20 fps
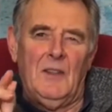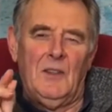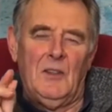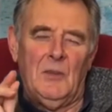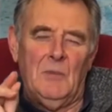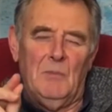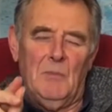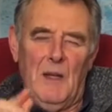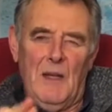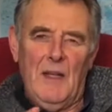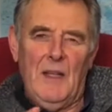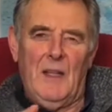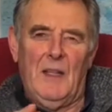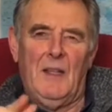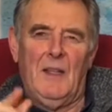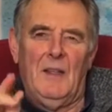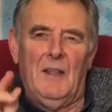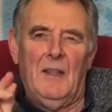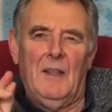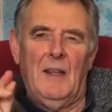to make
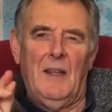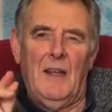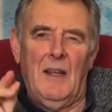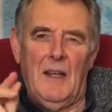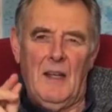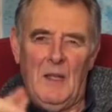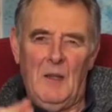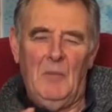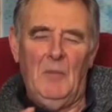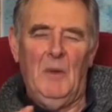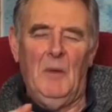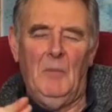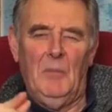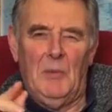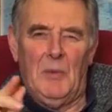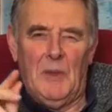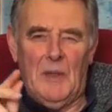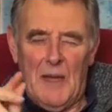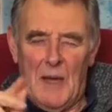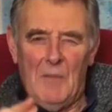Him
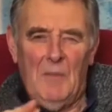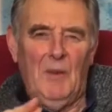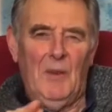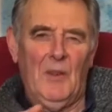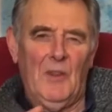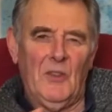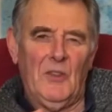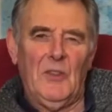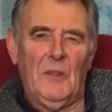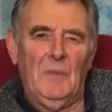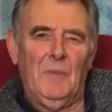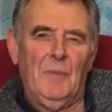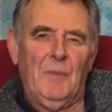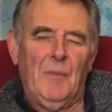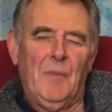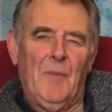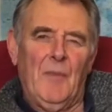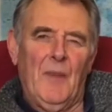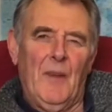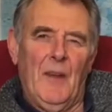preeminent.
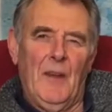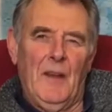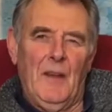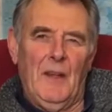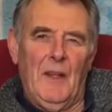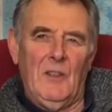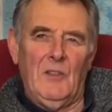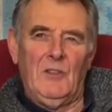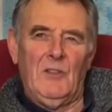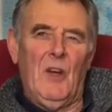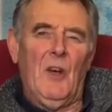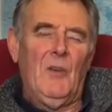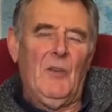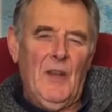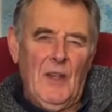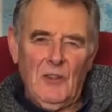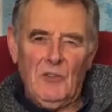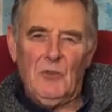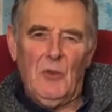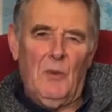And so
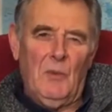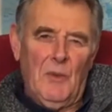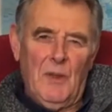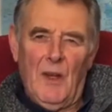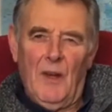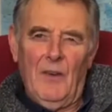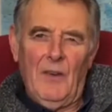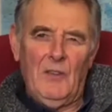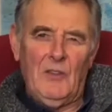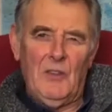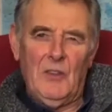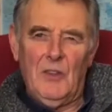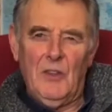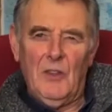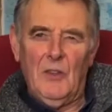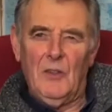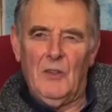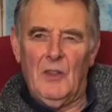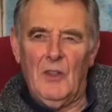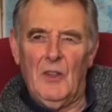that's what we're going to
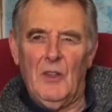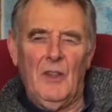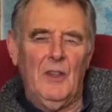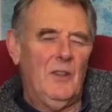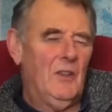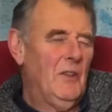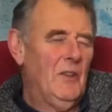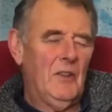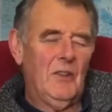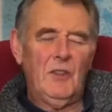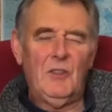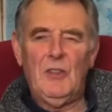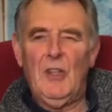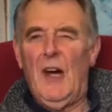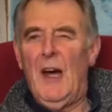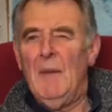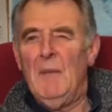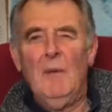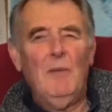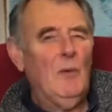do. At the
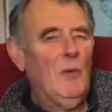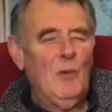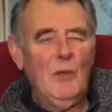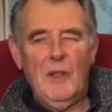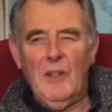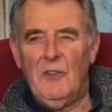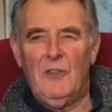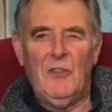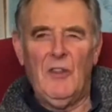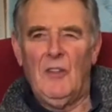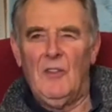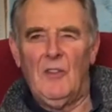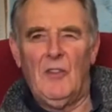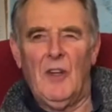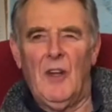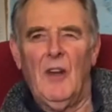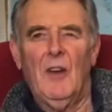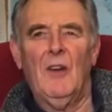time of all these things that are